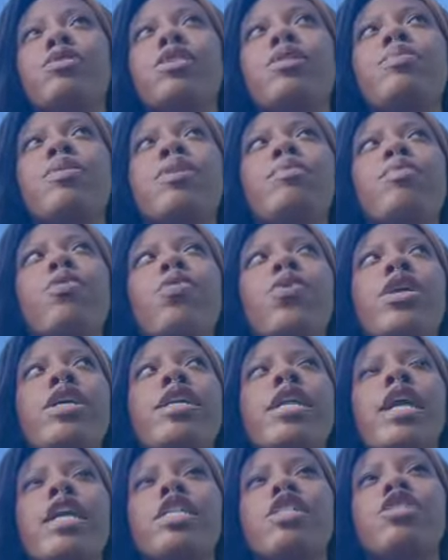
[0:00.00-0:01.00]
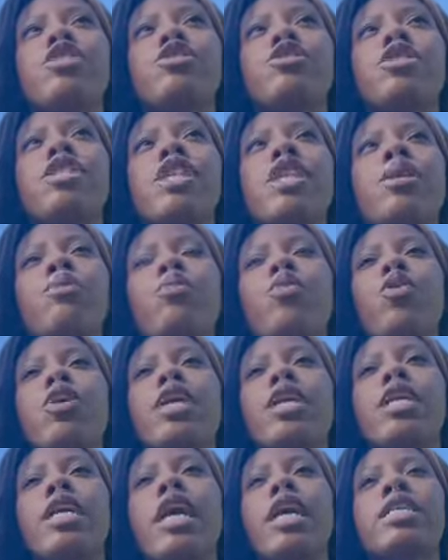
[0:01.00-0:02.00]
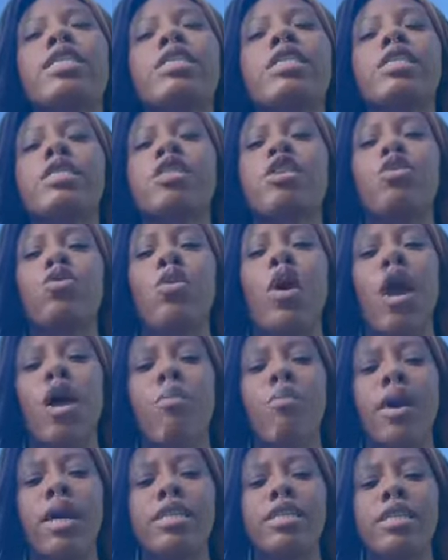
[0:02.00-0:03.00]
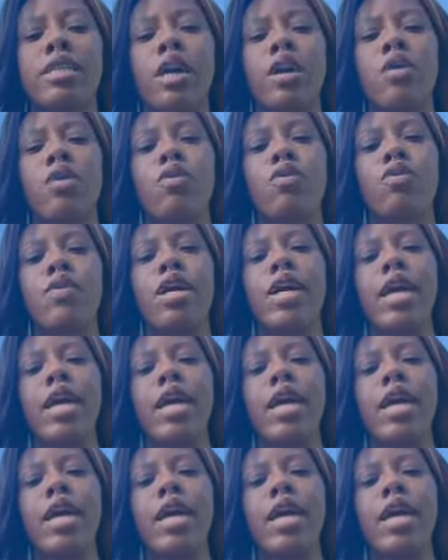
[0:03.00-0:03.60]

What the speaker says: to be more in nature, to get more connected, to ground myself.